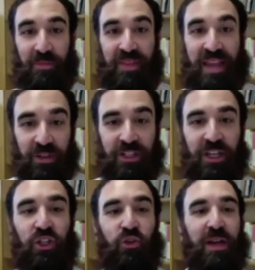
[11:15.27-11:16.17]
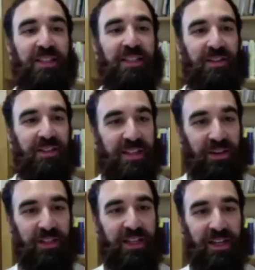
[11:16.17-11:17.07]
their research questions,
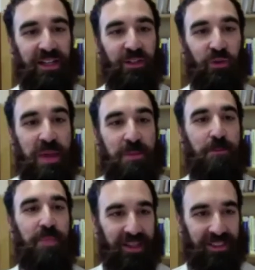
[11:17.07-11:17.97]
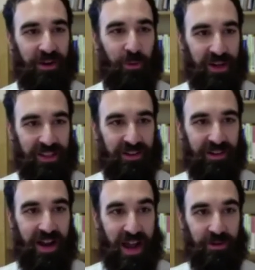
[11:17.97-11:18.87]
their results to impact a
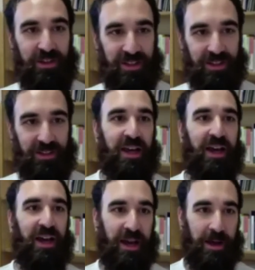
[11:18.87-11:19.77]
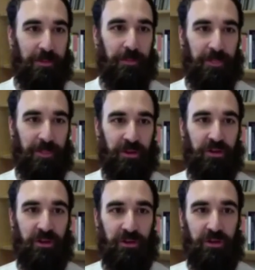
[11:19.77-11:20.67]
wider audience.
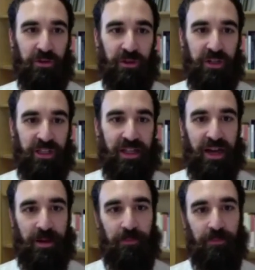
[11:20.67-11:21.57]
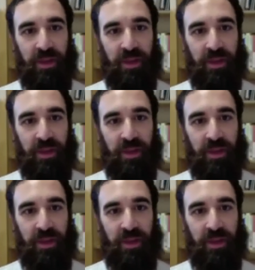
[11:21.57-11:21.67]
You don't need a